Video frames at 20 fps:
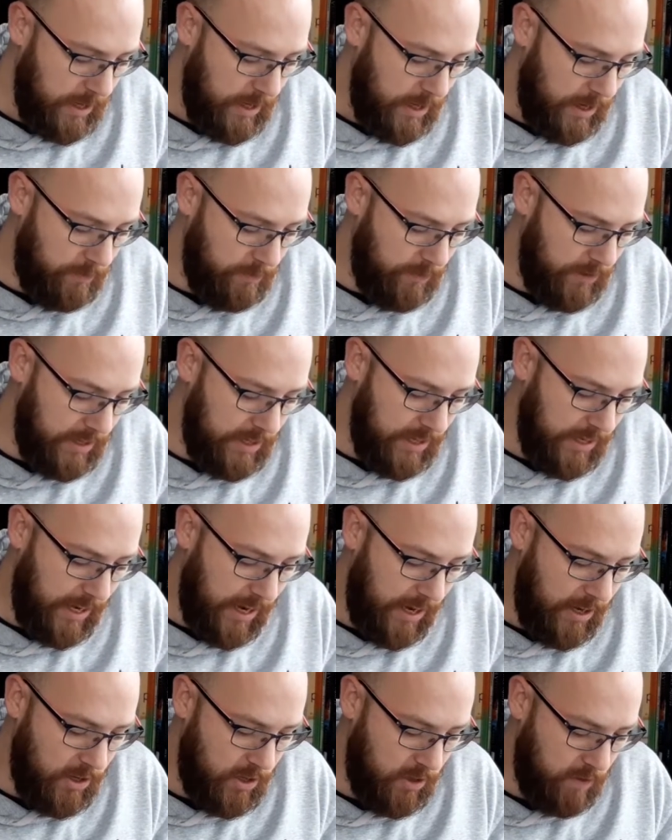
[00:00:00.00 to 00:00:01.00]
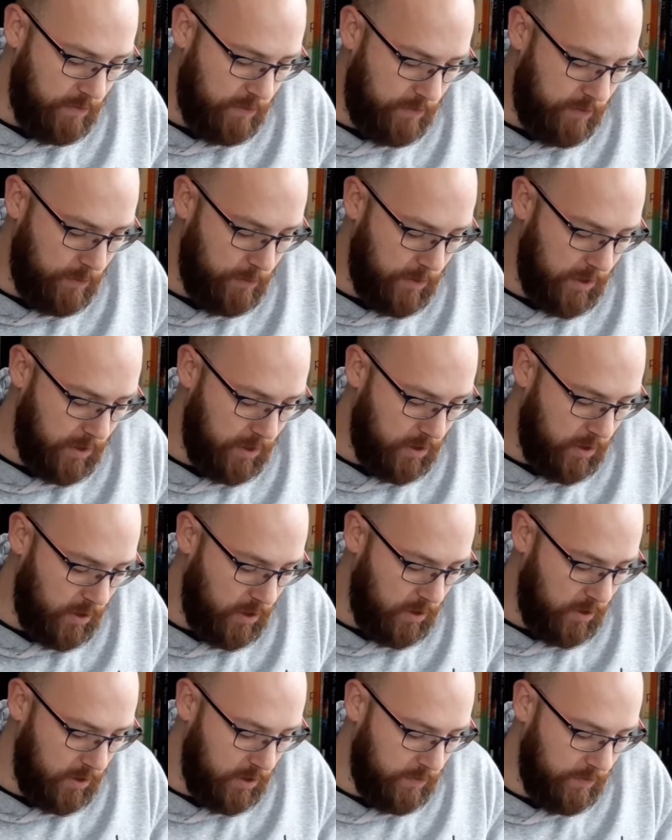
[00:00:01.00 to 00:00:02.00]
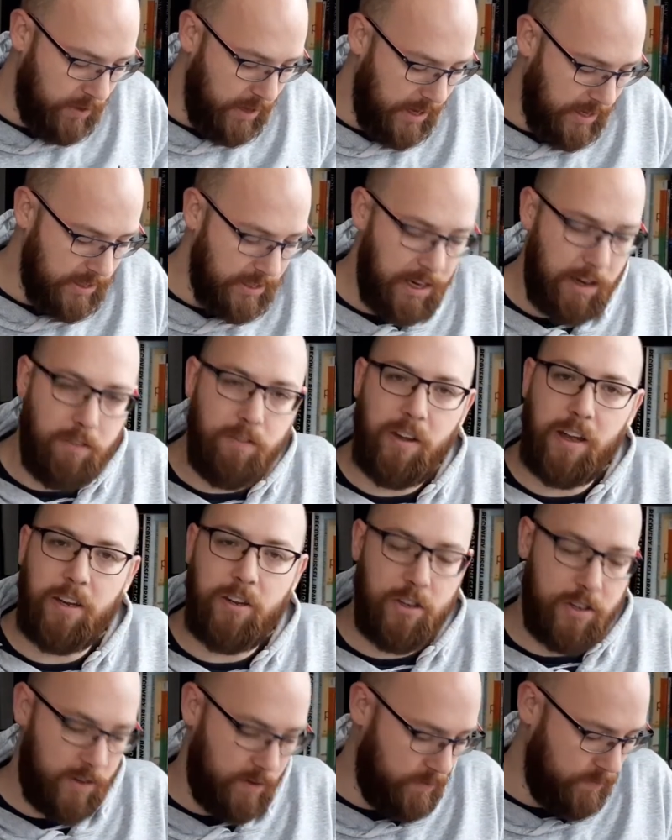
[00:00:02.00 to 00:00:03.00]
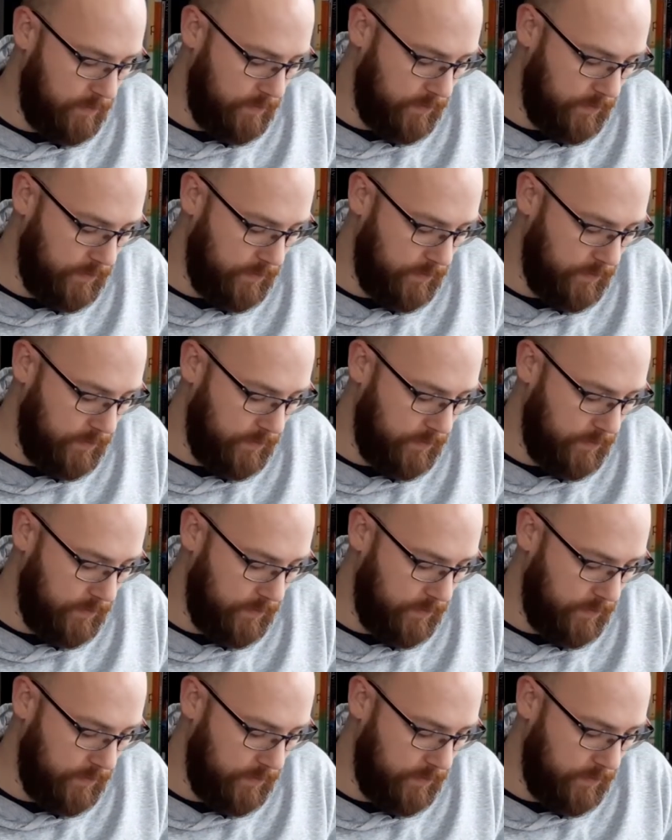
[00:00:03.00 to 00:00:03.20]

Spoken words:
and vindication from the God of their salvation.